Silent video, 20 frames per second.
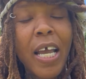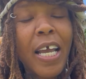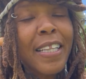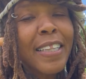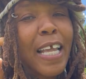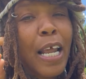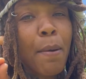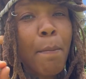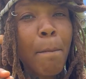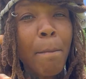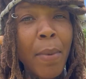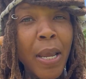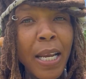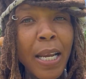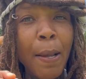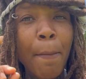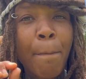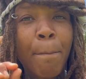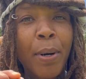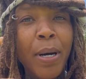that
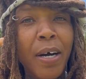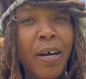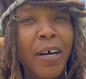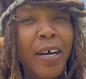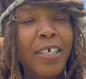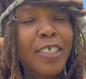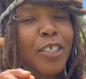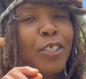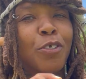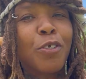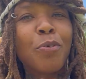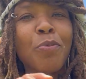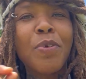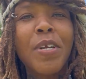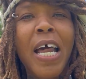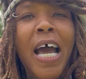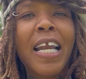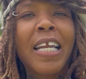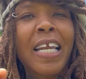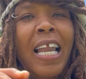many bugs do
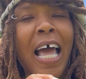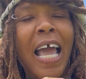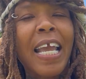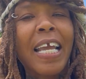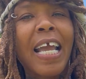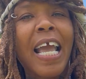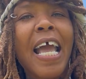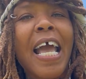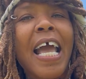not like,